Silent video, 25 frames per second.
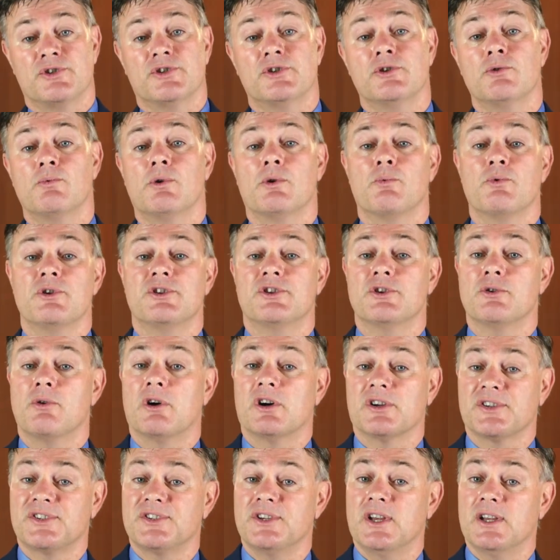do when we do
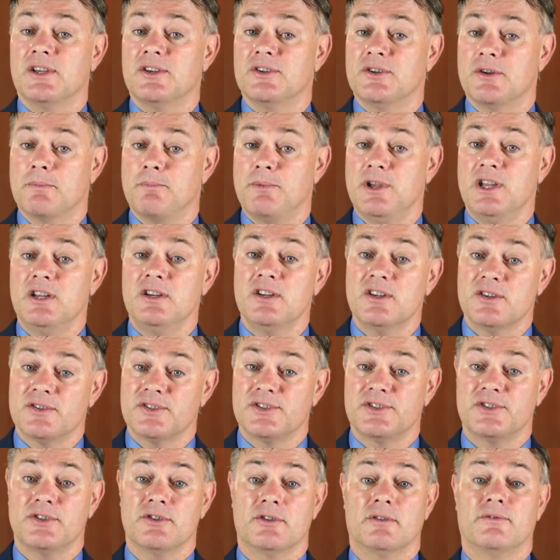our second opinion
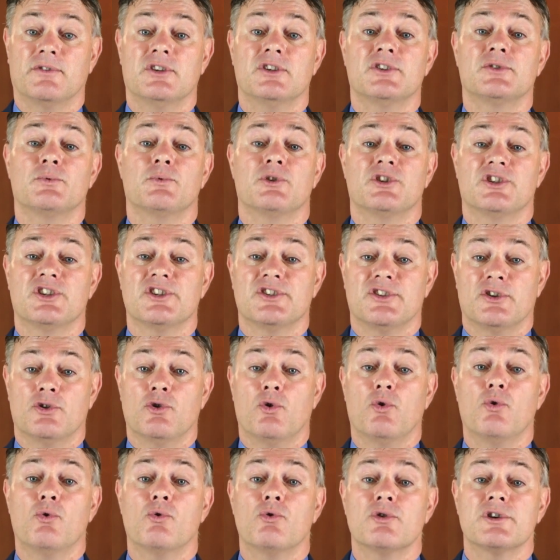service, which is an
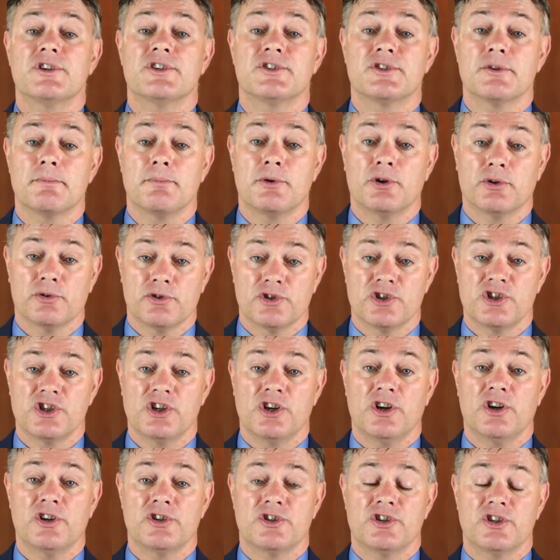audit upon
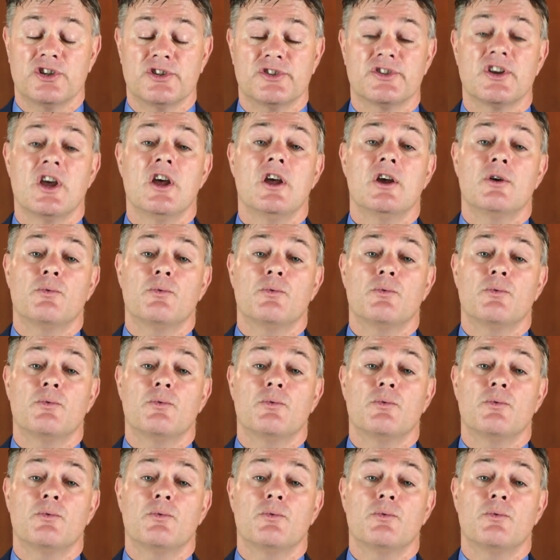charges,